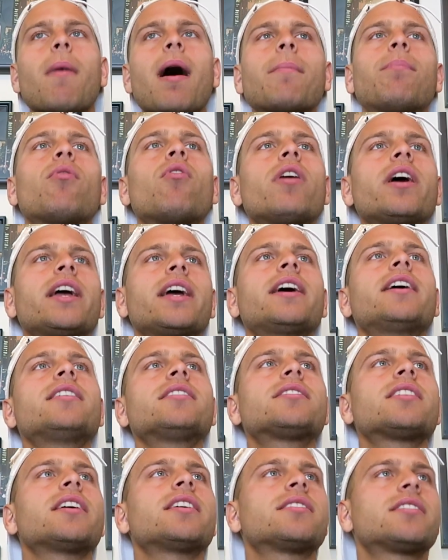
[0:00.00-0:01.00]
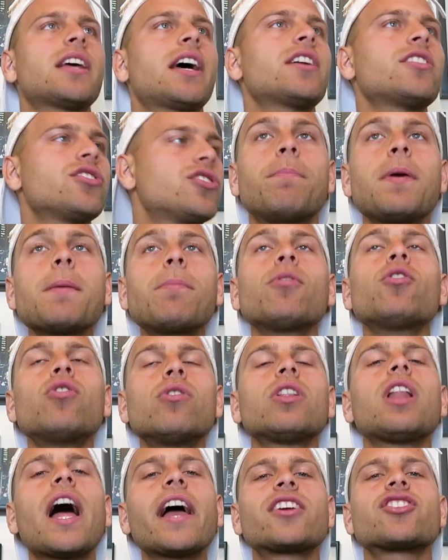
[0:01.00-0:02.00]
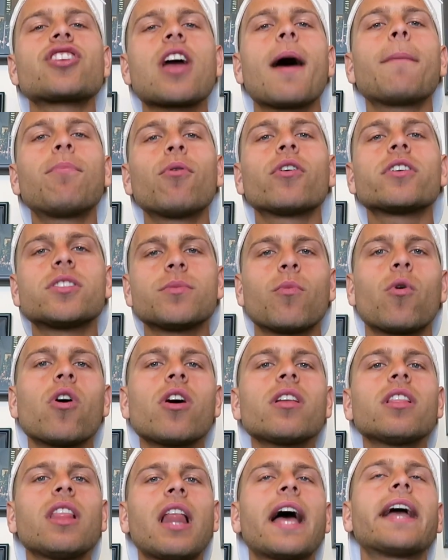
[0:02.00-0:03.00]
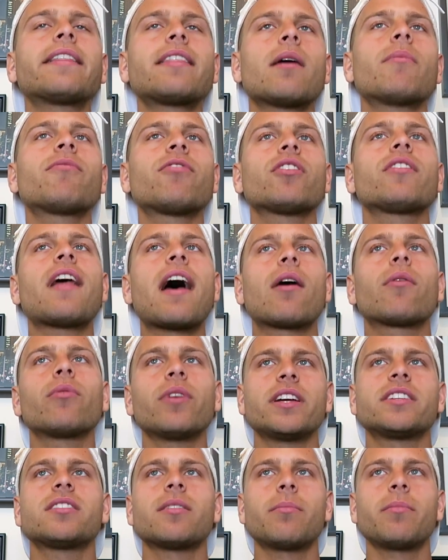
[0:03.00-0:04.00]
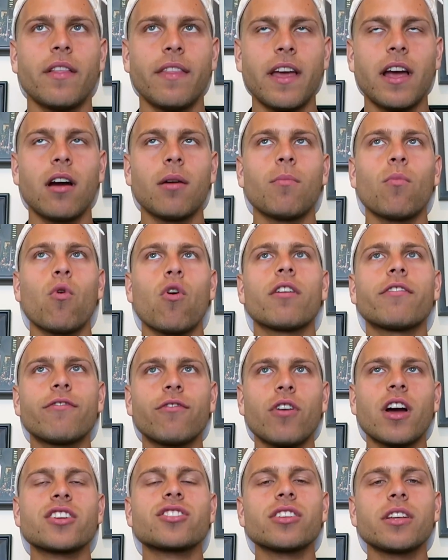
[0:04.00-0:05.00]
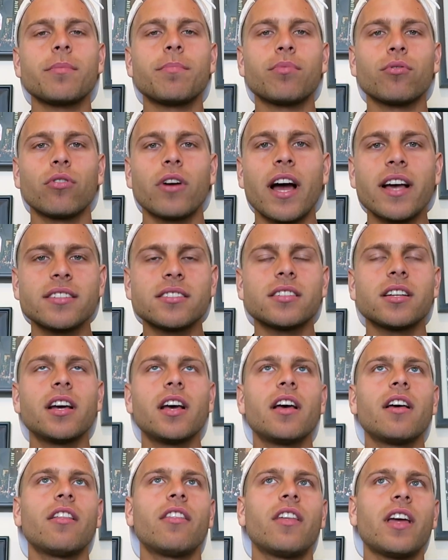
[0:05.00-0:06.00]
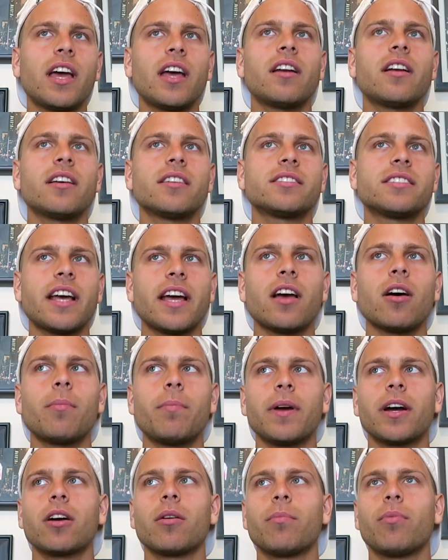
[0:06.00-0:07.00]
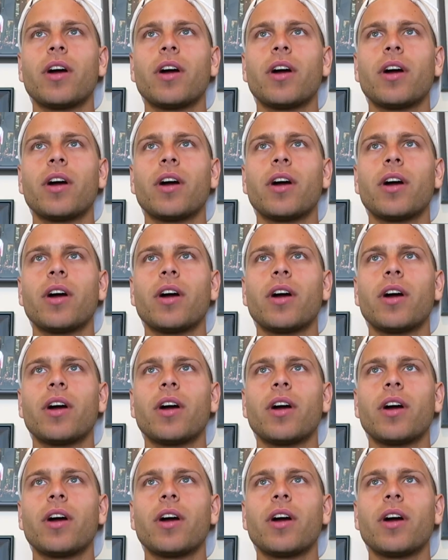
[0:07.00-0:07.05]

My point is that people who like shop boards more like them for that reason. They are more freshly pressed than, say, a bigger